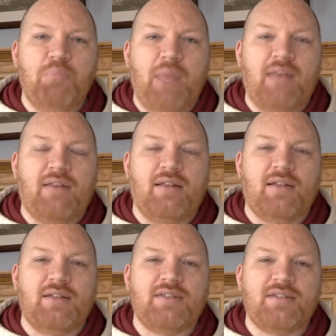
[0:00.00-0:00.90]
mental
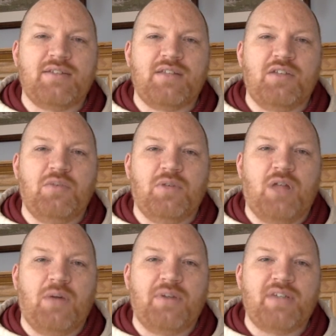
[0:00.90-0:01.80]
illnesses that you will
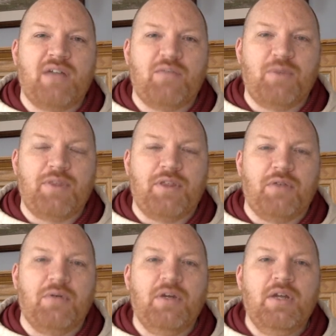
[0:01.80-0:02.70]
always have with you,